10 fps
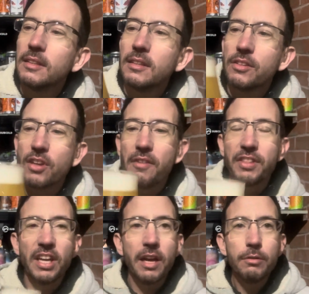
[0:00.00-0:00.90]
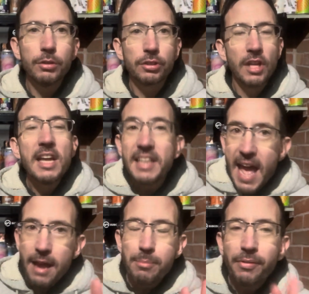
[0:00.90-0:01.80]
Let's go for the nose.
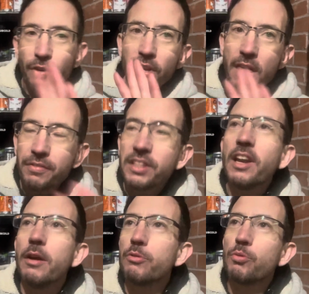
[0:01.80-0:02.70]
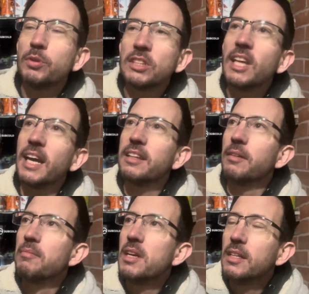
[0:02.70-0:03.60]
Now, before I go for the nose, I would say that
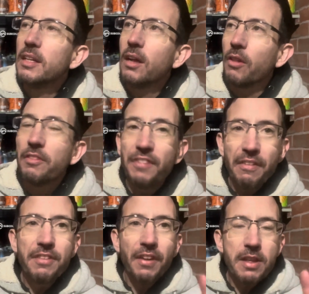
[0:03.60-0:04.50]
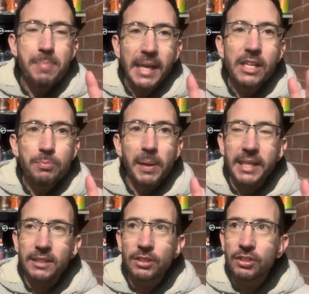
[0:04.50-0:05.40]
on the very, very biggest
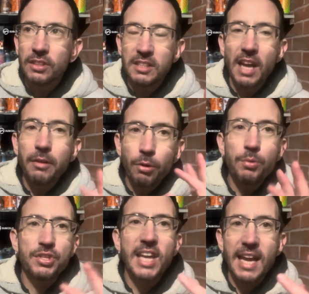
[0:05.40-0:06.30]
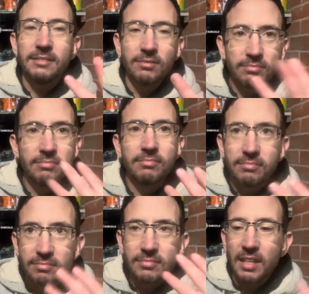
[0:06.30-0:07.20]
beers, you don't always get
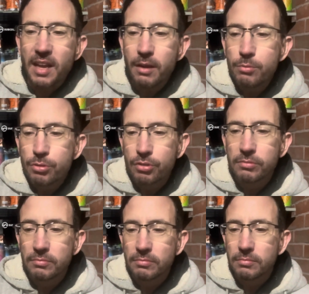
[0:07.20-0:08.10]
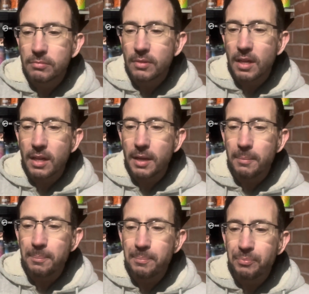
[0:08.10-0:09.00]
the nose.
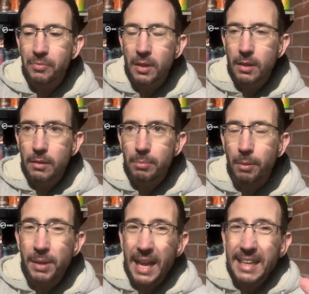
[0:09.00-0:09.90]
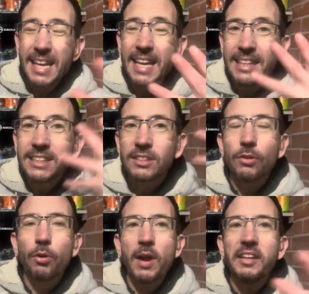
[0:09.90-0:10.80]
But I'm getting hints
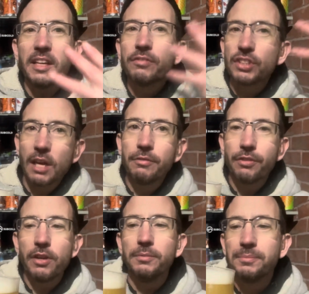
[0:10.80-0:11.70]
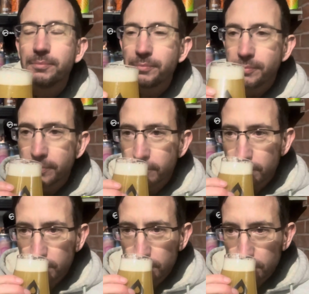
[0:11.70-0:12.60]
already of stone fruit.
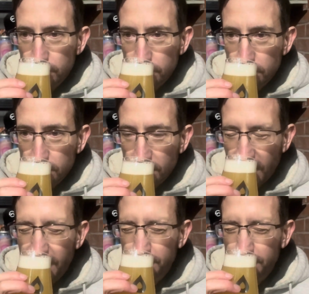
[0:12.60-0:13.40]
Yeah.